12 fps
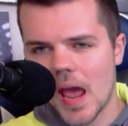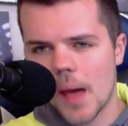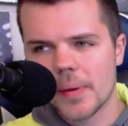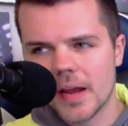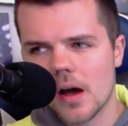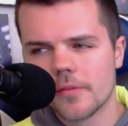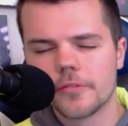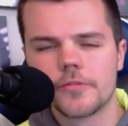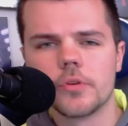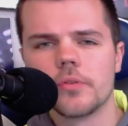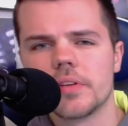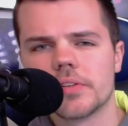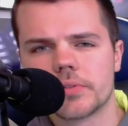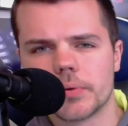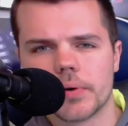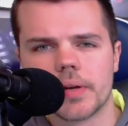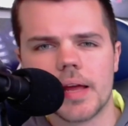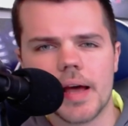capping off a few of these
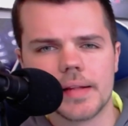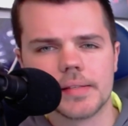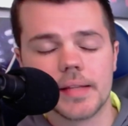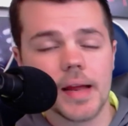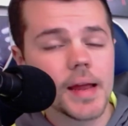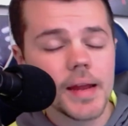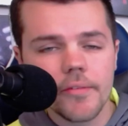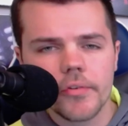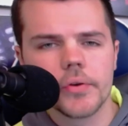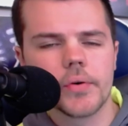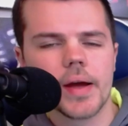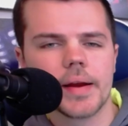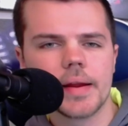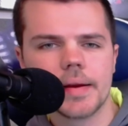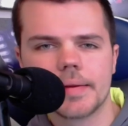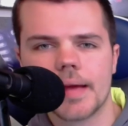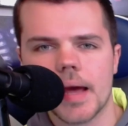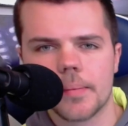storylines that I never knew I
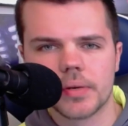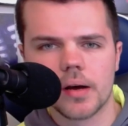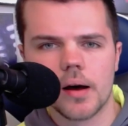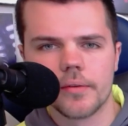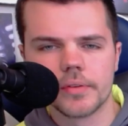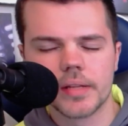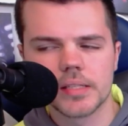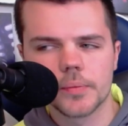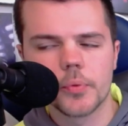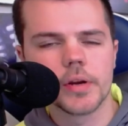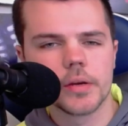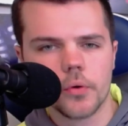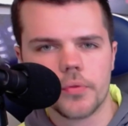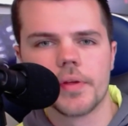needed capped off, and that's a pretty cool